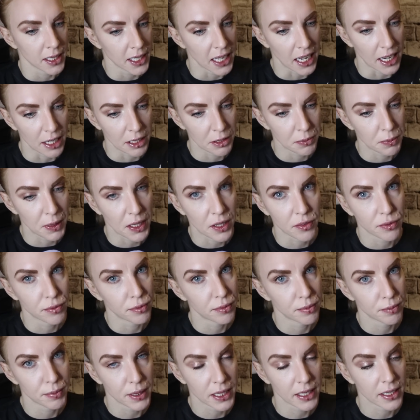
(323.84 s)
Yeah,
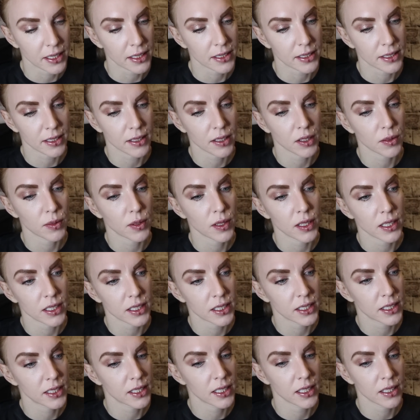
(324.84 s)
because
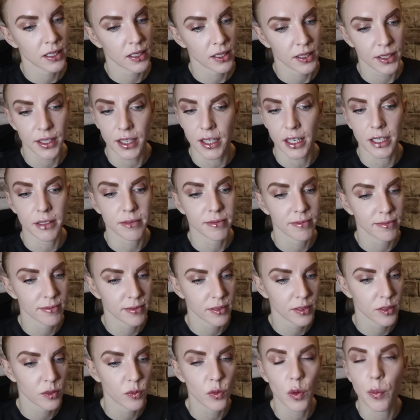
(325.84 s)
otherwise, you know,
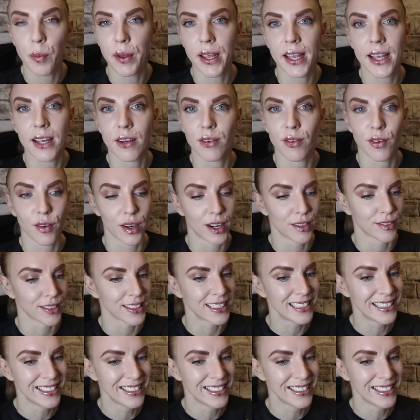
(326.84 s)
we'll be here forever.